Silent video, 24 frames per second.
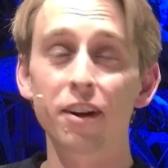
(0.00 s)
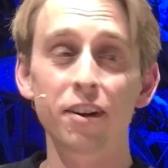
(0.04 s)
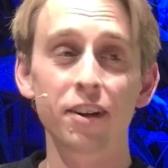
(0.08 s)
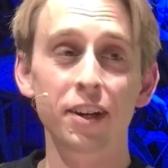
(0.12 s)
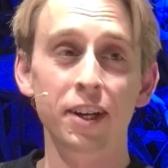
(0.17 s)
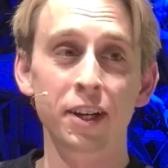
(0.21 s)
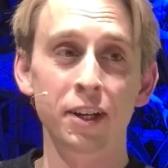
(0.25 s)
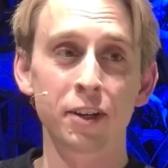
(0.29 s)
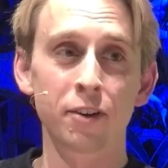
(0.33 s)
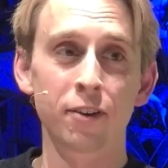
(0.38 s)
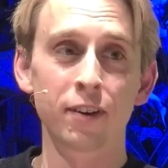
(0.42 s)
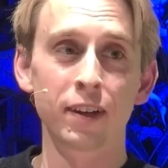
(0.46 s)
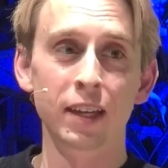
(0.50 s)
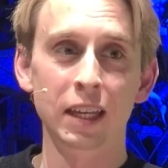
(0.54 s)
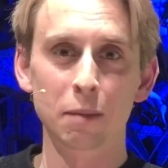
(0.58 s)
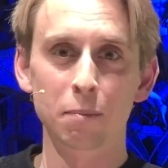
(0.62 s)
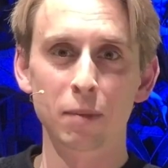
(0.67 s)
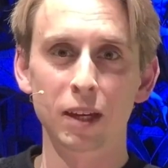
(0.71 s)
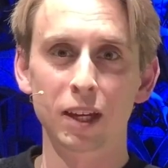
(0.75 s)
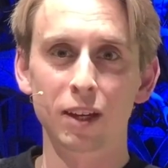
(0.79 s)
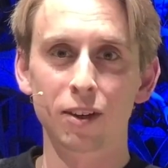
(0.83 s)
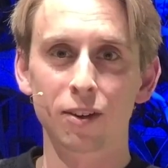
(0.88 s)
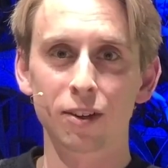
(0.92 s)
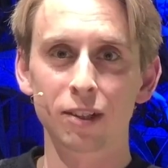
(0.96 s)
annoying,
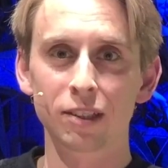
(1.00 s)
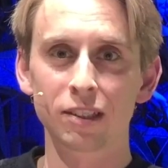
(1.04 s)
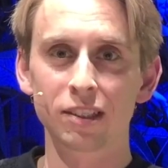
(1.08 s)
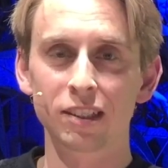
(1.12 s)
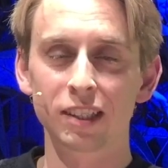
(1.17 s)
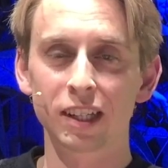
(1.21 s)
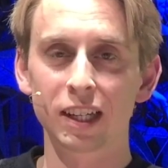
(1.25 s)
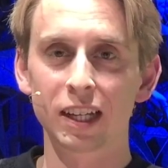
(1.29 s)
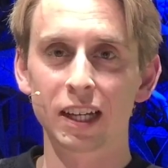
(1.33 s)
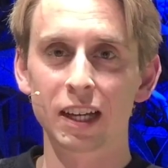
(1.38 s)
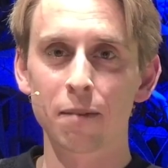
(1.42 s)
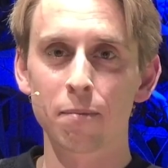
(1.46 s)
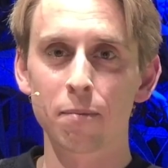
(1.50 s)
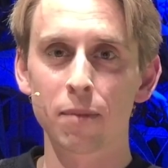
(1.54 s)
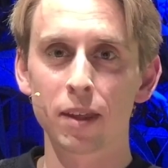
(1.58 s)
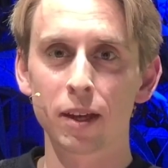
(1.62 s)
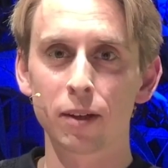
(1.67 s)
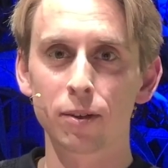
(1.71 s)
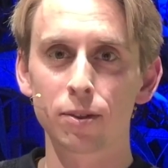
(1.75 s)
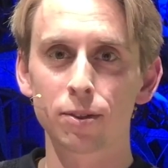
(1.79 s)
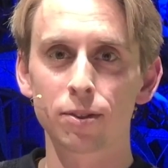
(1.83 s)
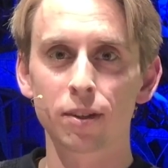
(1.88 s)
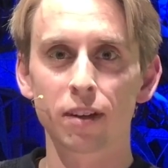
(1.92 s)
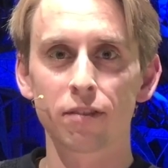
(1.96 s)
because yes. um, they
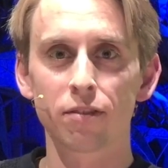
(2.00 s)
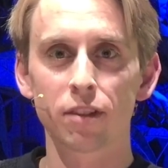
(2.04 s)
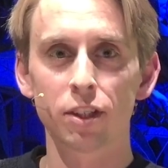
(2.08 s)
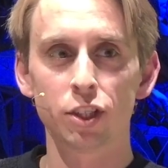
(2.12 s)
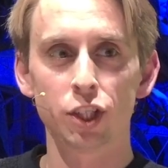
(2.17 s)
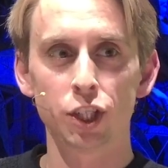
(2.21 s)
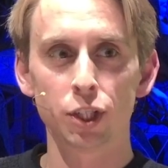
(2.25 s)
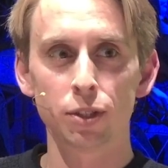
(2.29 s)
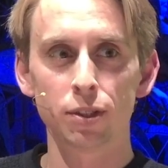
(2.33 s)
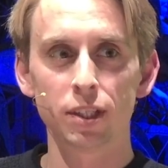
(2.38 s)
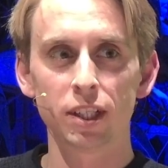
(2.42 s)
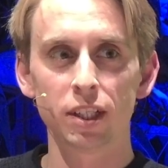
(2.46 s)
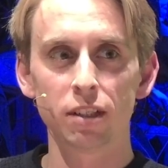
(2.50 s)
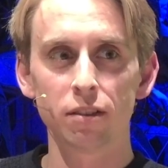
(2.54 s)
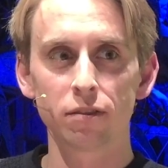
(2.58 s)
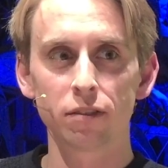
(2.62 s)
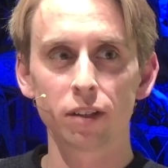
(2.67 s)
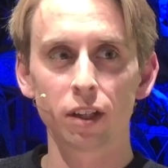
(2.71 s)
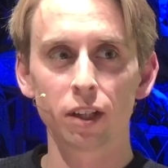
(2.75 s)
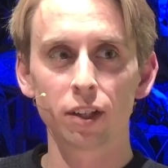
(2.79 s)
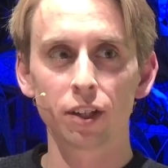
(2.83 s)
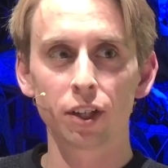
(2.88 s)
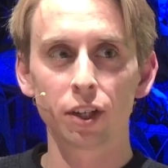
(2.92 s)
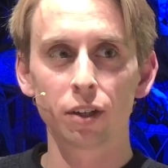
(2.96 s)
also have the duty to
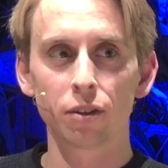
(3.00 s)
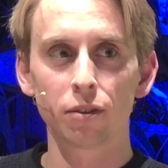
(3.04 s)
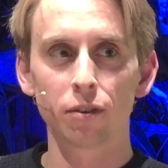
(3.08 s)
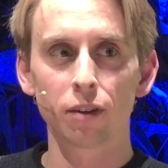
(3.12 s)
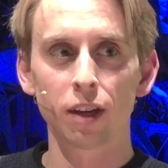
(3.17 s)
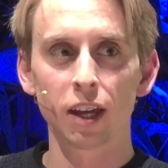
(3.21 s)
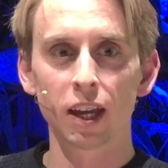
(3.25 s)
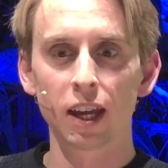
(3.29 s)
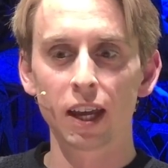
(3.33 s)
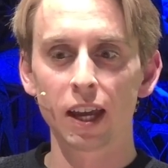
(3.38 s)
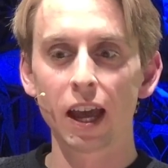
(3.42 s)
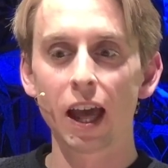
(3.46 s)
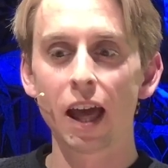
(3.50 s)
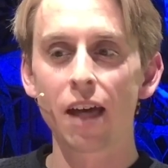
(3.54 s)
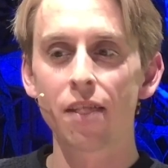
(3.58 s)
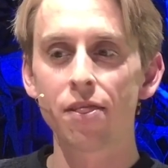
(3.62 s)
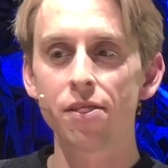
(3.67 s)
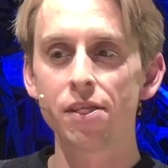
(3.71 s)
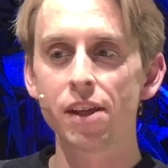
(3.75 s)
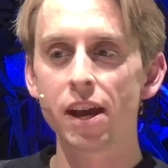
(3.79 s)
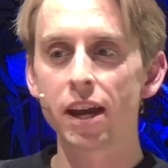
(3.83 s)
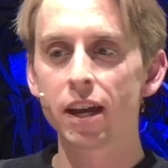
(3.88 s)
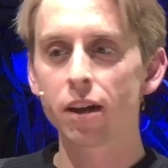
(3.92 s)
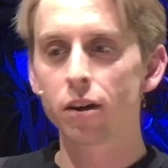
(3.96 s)
follow you, and
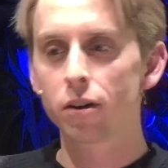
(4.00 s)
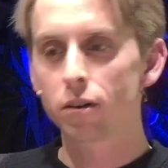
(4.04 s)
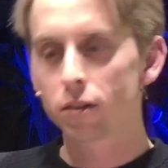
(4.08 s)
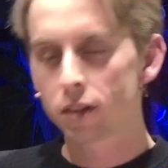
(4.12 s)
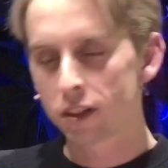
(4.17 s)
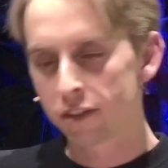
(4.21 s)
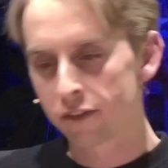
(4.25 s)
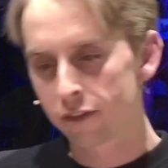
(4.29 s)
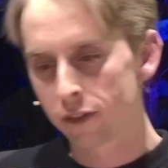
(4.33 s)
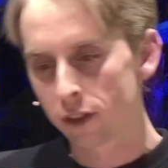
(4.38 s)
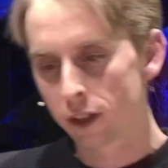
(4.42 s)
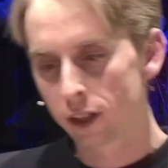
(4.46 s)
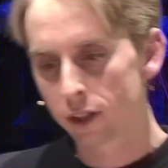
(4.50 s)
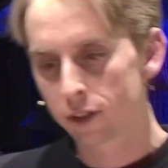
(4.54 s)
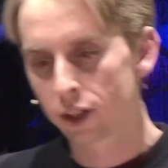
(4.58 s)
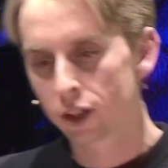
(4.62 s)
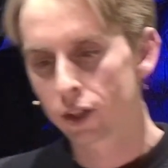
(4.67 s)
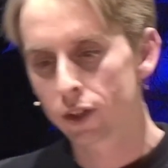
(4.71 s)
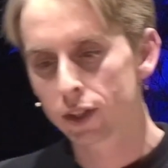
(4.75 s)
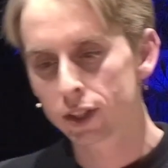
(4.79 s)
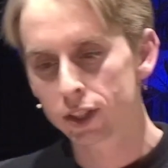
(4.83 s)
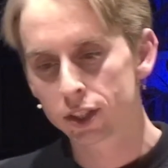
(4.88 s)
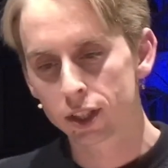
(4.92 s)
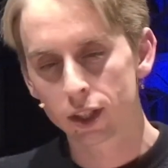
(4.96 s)
they only follow
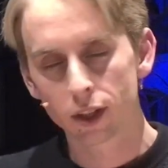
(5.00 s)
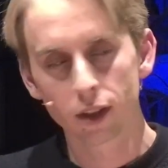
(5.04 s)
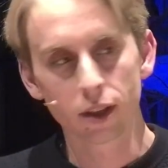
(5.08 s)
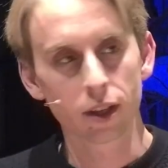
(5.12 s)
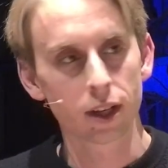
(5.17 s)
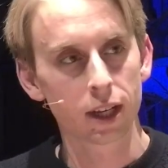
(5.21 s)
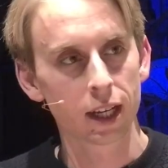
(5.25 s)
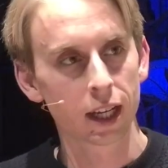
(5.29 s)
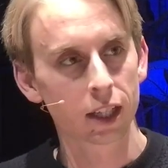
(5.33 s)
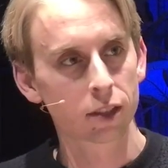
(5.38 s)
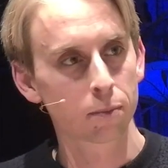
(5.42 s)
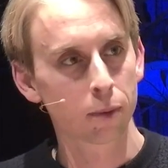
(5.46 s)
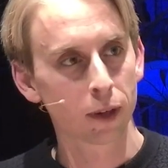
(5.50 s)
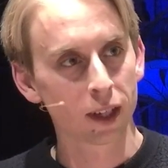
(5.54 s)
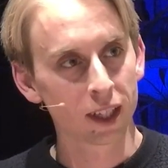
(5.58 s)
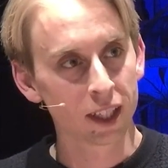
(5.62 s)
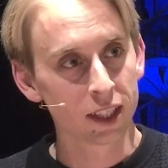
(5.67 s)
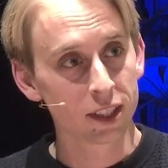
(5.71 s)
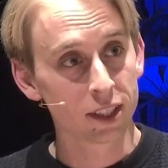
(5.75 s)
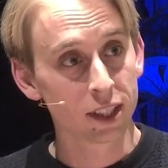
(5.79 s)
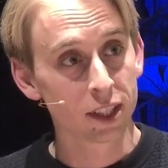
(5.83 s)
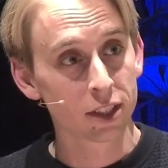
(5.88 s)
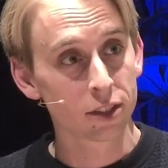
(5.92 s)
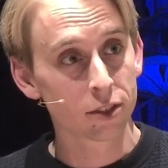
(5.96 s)
you until the next
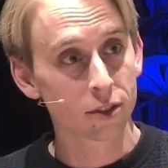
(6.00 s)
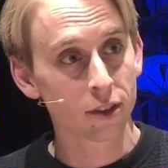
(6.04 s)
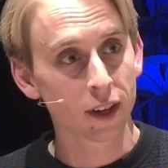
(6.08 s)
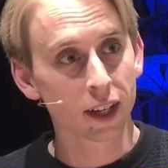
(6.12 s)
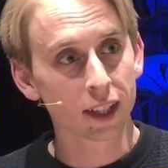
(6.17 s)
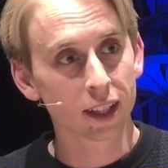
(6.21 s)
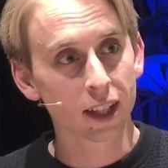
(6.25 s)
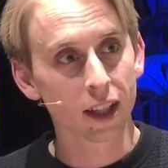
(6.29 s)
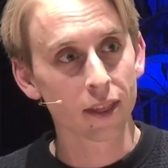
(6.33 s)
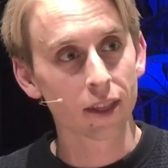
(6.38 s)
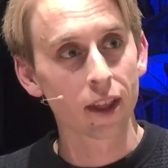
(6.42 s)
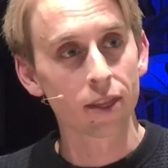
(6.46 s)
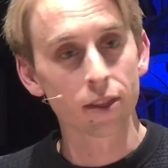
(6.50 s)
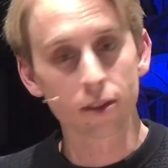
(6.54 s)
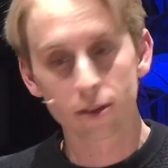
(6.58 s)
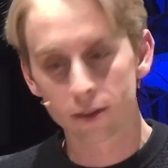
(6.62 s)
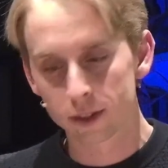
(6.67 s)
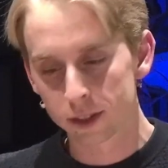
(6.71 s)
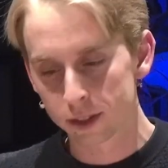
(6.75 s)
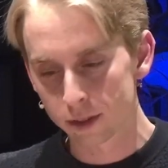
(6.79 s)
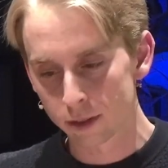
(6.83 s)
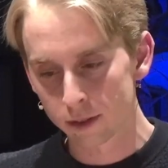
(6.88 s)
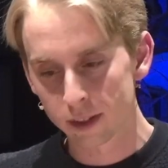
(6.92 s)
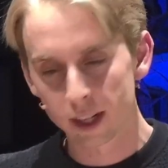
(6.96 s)
police district, and then there
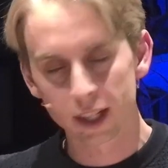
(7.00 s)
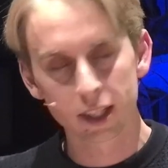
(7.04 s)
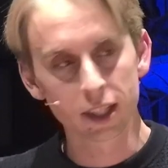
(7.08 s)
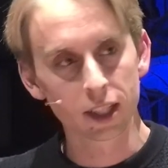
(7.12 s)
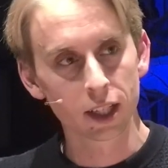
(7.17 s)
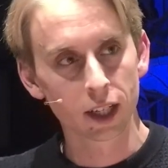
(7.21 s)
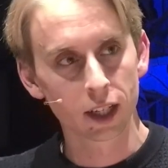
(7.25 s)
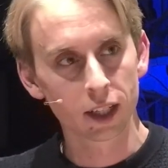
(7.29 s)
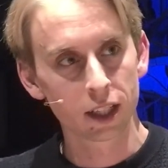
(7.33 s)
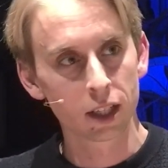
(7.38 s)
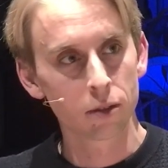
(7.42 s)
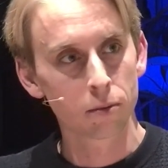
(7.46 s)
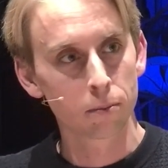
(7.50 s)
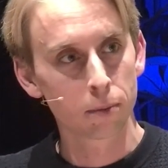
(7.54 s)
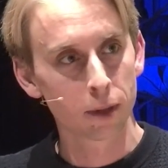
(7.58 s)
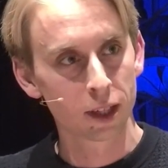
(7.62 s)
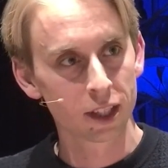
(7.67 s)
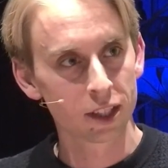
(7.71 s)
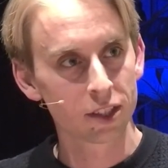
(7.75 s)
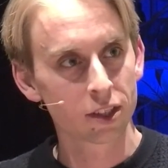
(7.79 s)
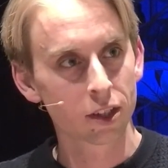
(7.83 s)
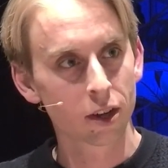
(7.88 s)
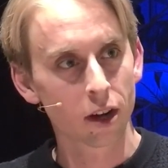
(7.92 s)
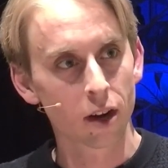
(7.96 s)
is already a new
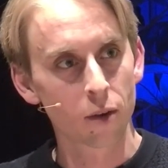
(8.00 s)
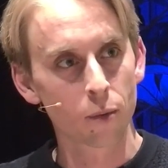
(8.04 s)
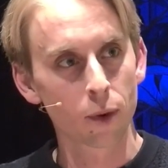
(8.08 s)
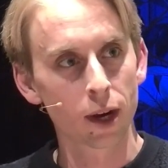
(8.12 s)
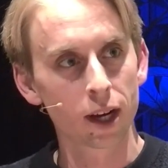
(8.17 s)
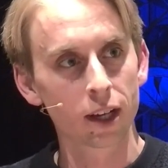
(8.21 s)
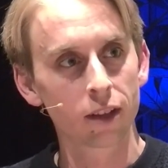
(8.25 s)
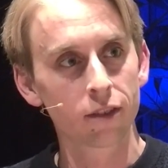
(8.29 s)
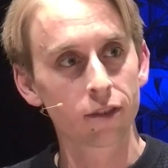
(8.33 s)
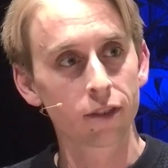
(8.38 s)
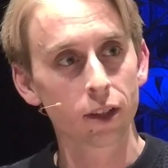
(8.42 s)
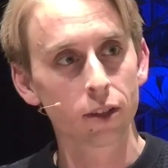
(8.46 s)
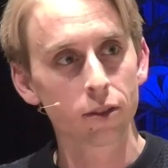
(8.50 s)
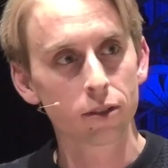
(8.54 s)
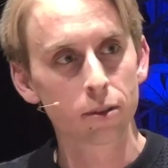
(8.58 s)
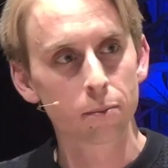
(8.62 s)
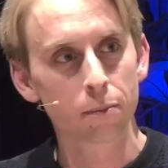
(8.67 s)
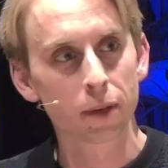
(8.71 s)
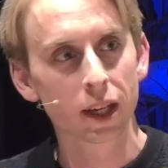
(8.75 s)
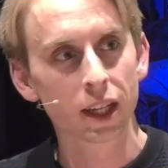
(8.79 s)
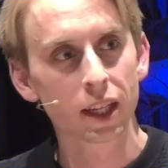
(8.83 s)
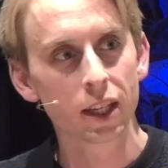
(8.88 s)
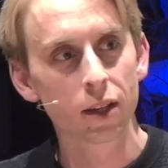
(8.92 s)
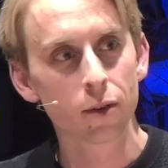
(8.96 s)
police car waiting for you to
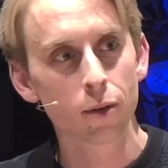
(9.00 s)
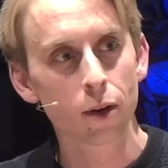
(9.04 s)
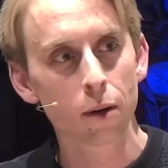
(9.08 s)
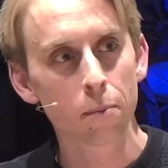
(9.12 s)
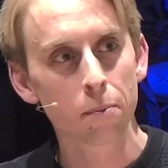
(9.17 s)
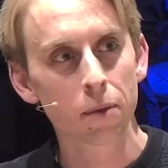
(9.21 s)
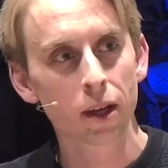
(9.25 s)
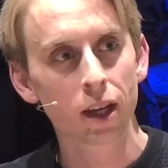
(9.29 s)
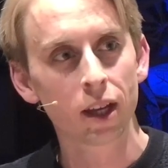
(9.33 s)
pick you up.